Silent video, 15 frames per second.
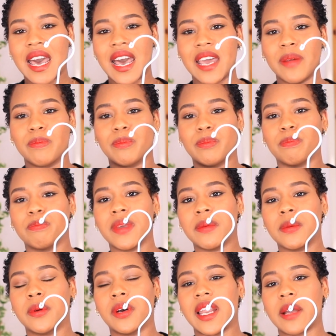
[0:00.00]
and maybe
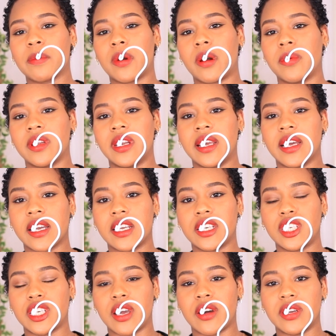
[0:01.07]
pop on a
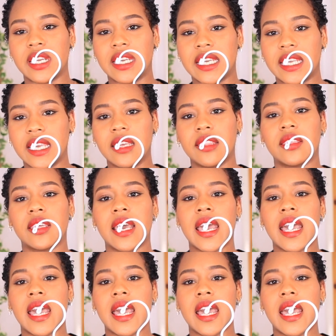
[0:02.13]
shirt underneath.